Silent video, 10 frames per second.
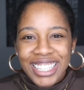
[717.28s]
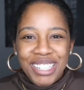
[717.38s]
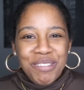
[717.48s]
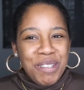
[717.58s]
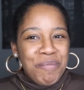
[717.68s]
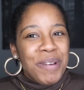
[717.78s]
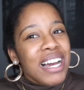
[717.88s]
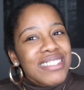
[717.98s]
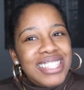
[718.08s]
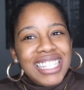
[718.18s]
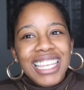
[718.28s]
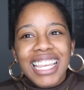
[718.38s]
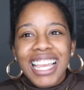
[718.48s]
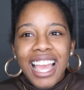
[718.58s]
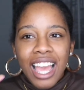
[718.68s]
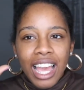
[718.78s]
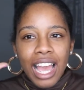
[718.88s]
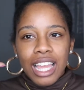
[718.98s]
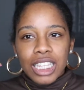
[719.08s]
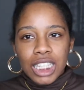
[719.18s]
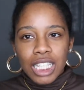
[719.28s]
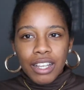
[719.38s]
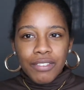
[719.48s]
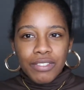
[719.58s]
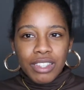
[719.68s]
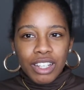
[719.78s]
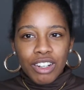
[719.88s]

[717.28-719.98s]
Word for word: a little bit bouncy. I love the